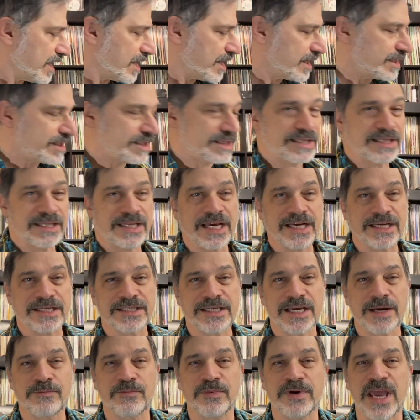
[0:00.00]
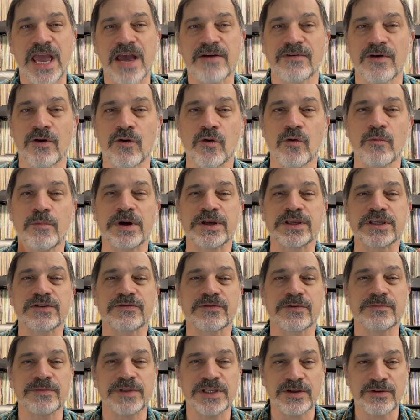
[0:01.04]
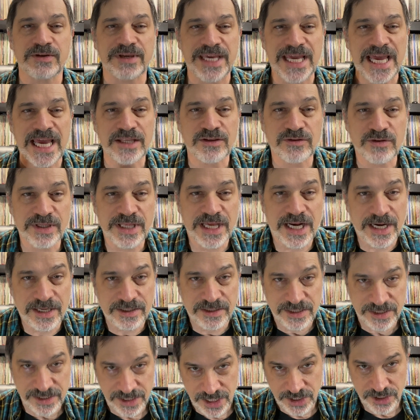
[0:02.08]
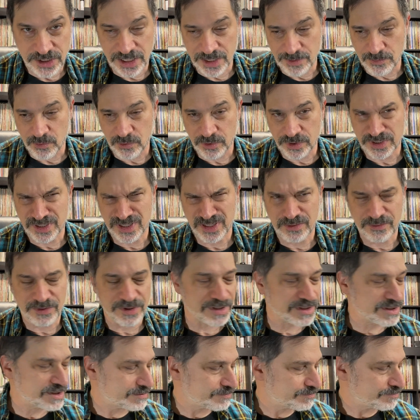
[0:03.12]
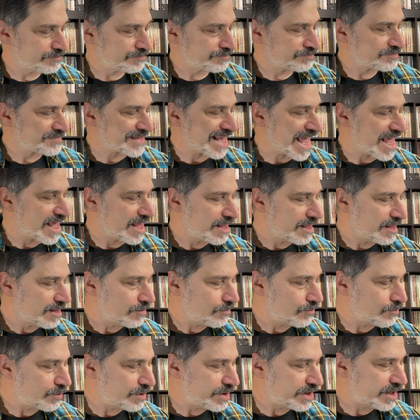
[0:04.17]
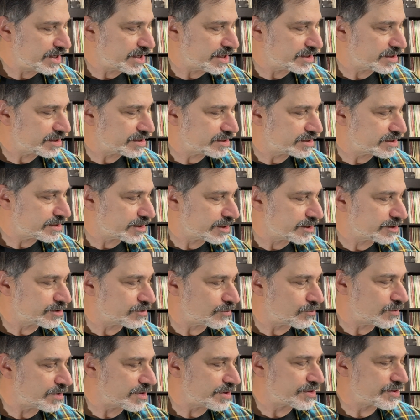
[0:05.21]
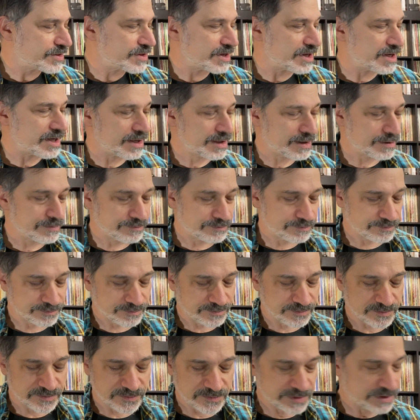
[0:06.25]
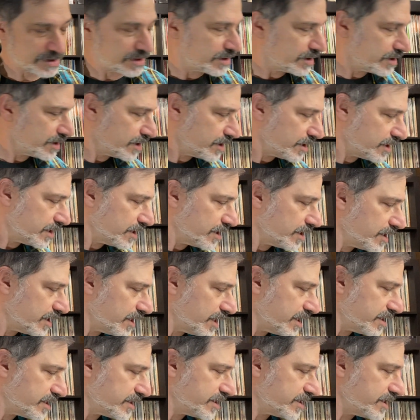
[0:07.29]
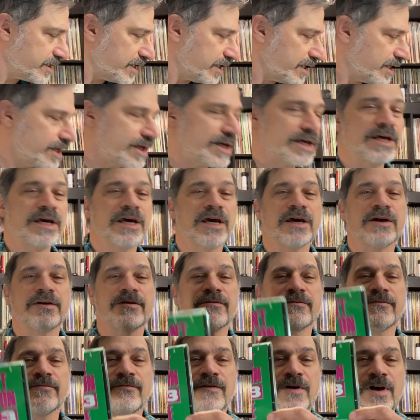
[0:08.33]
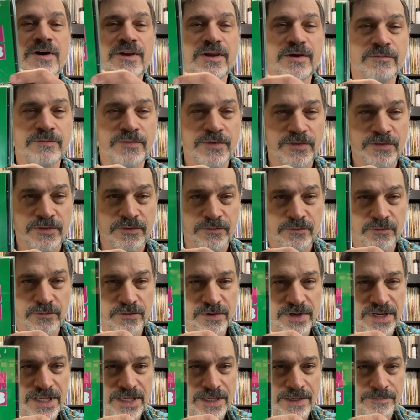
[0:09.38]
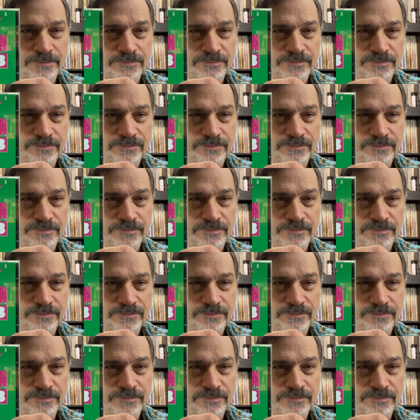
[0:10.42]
Next up, we have a whole bunch from the You Can't Do That on Stage Anymore series. We start with, let's see, Volume 3.